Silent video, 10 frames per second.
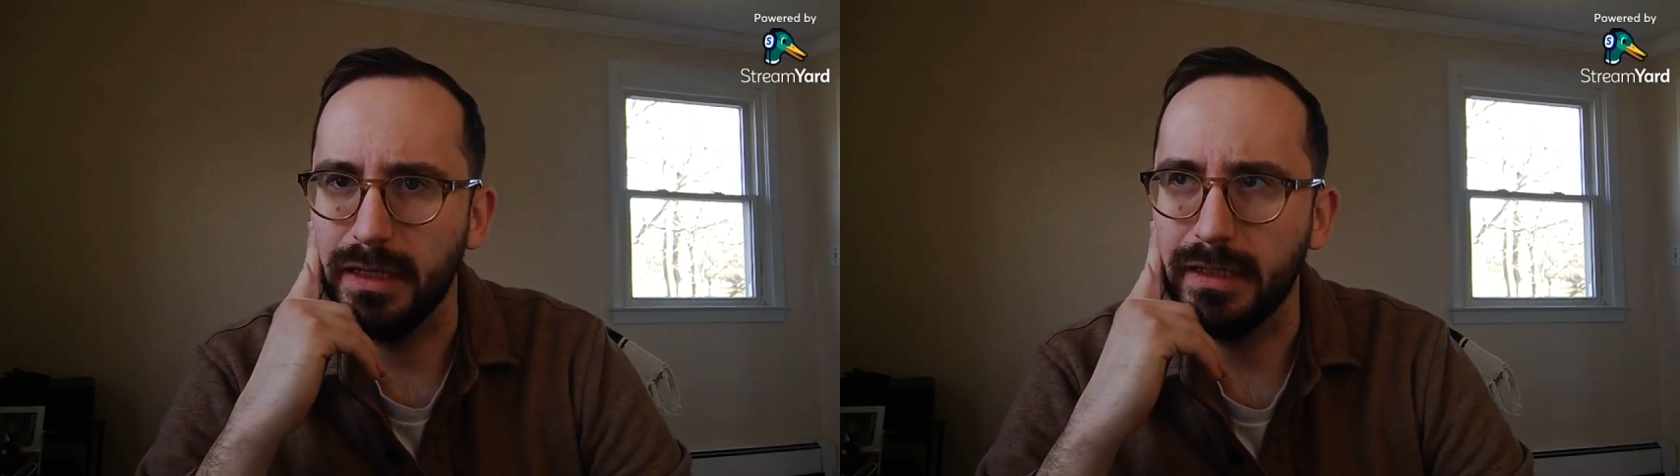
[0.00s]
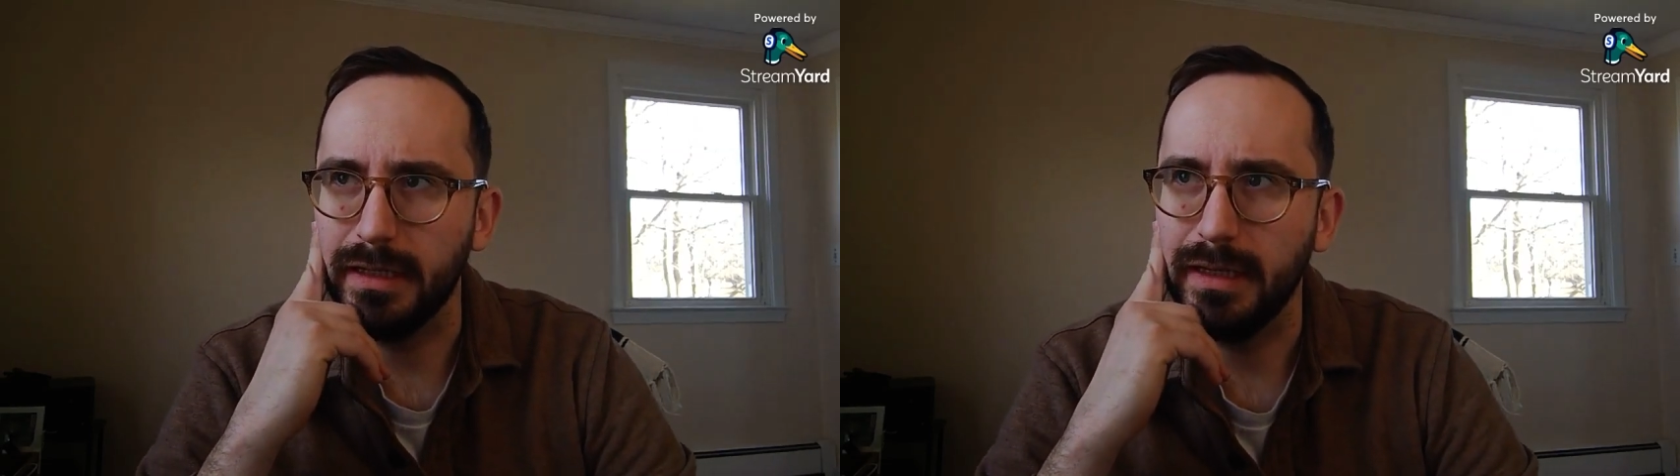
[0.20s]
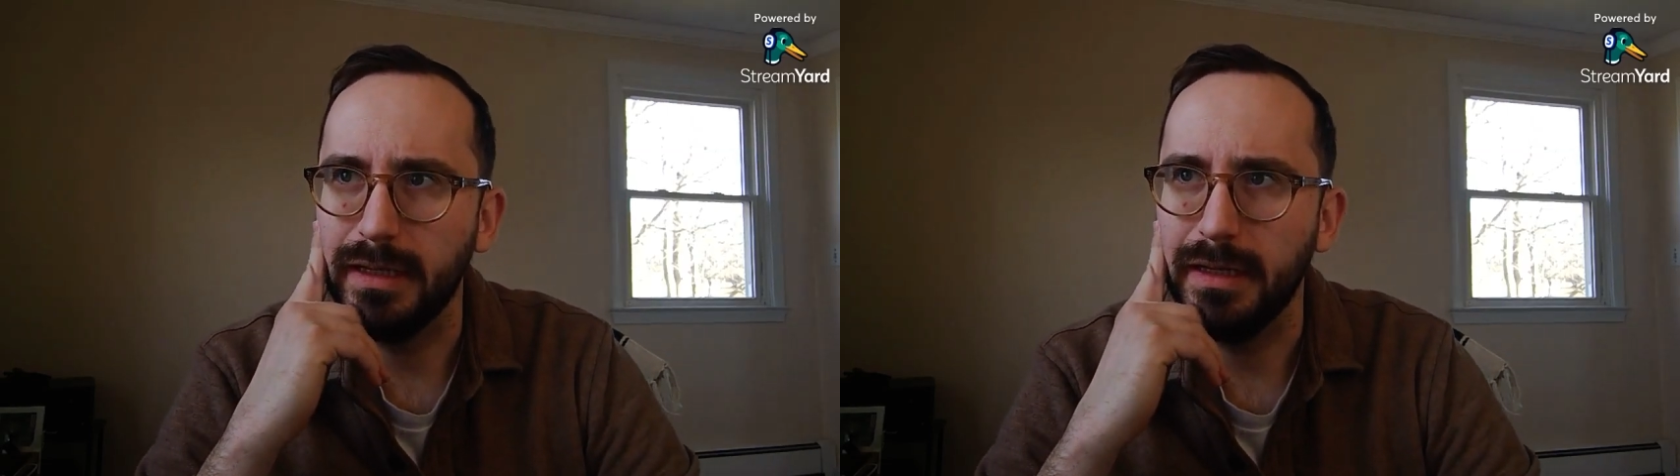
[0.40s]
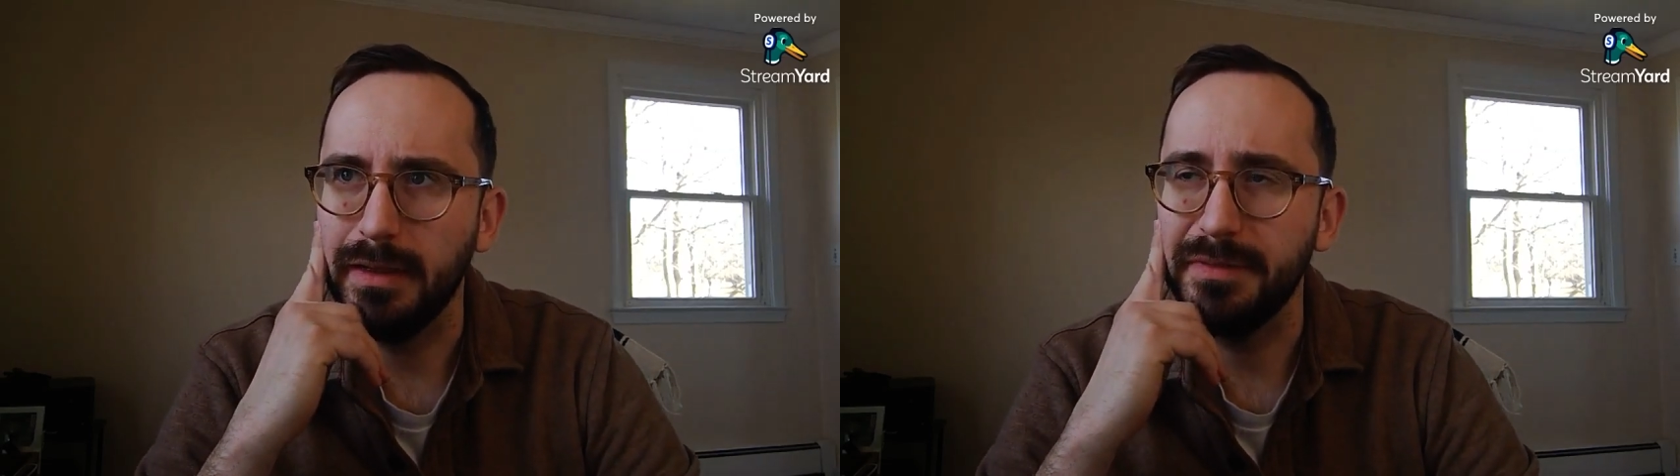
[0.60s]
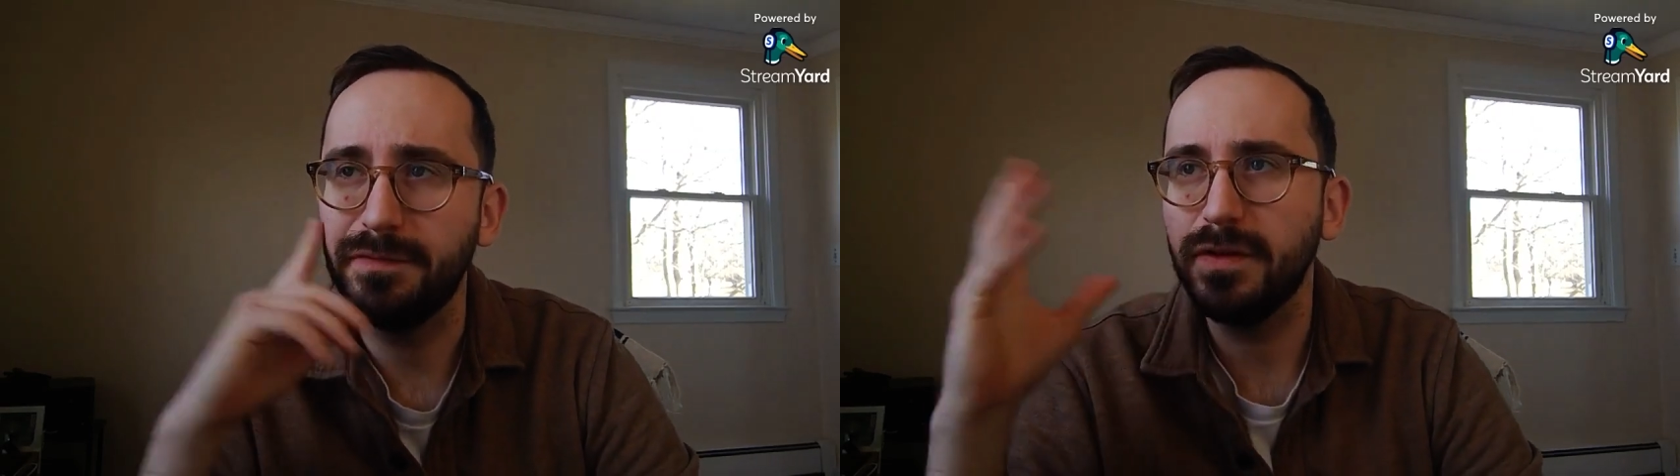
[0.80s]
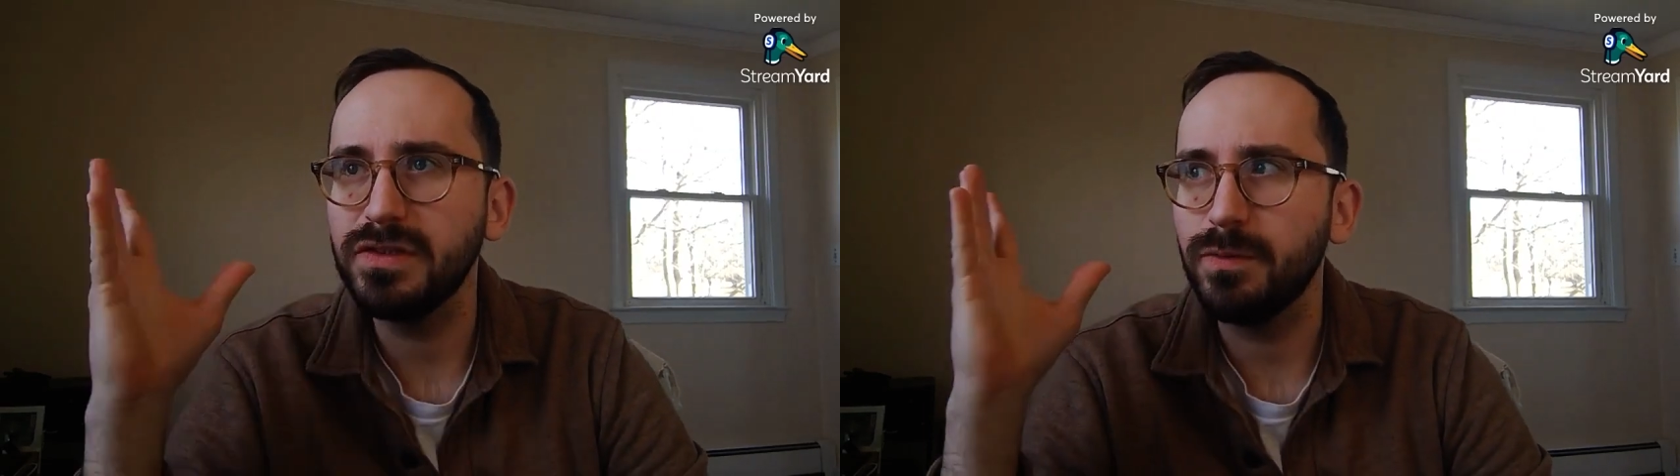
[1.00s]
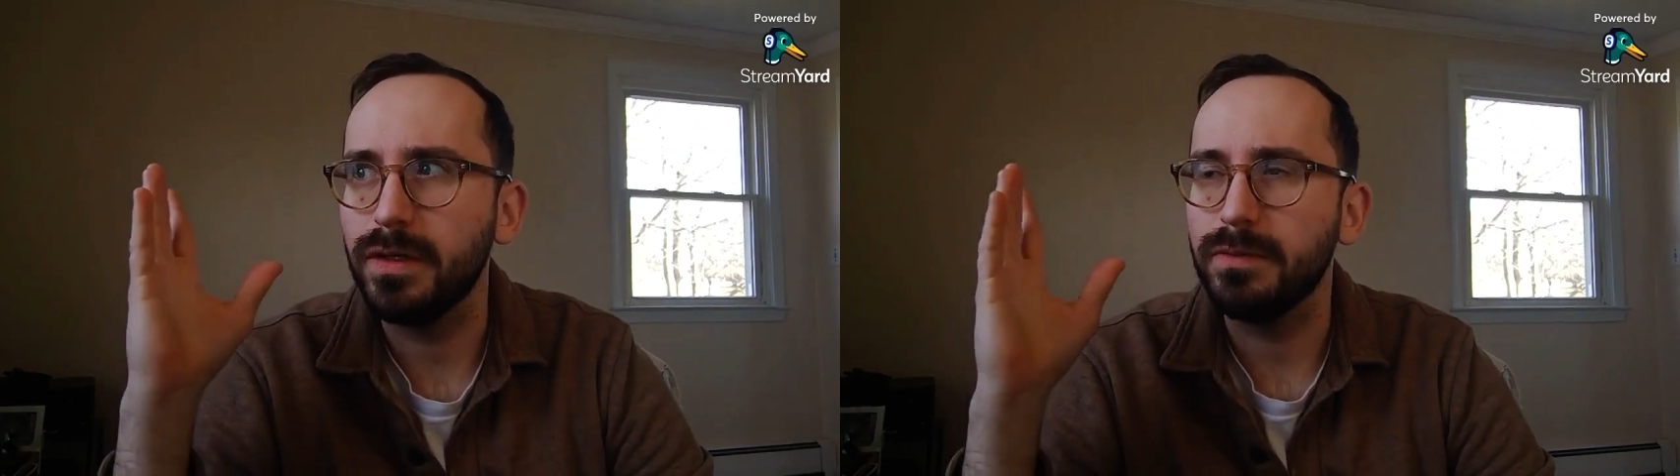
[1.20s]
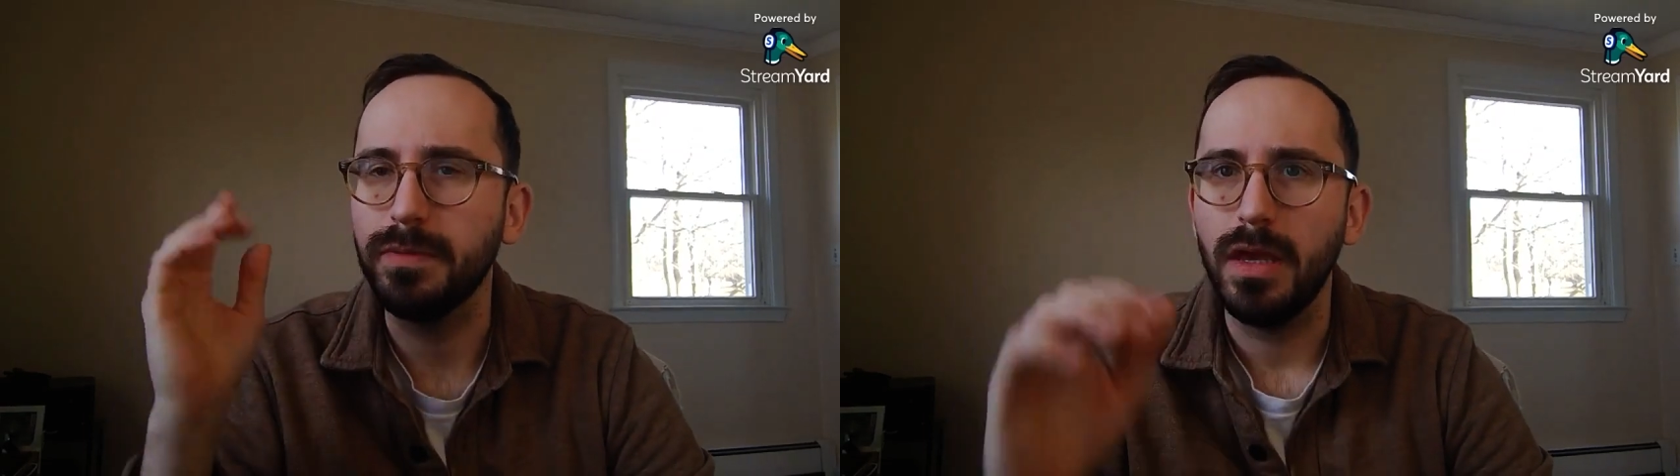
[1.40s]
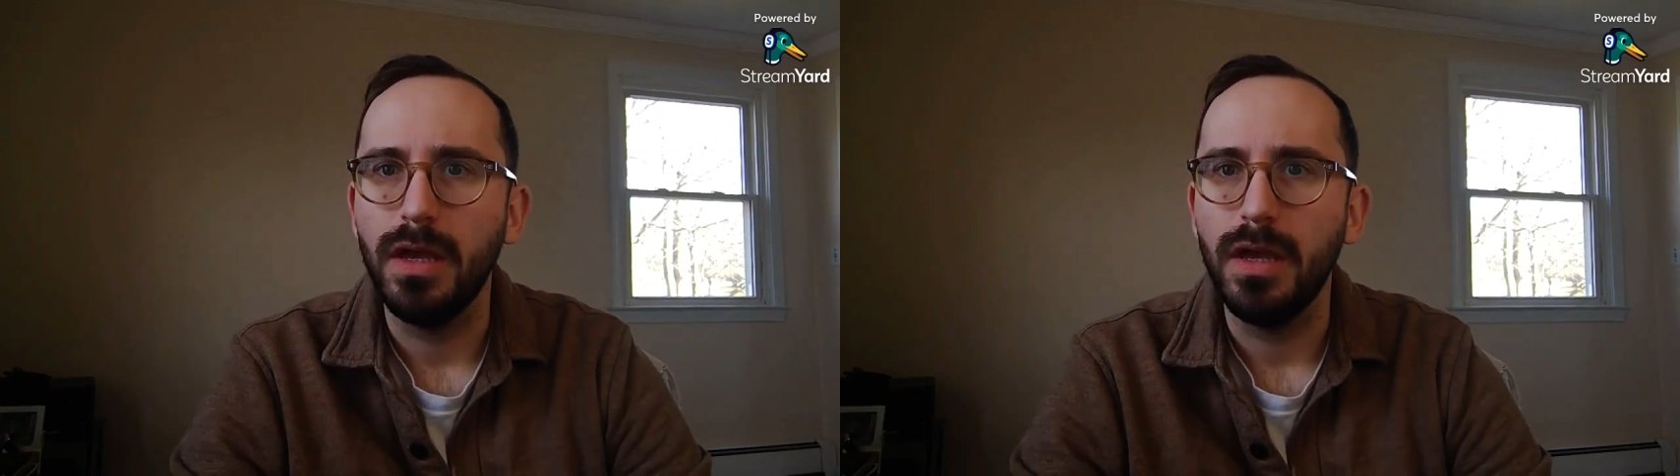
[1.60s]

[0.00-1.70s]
and the first one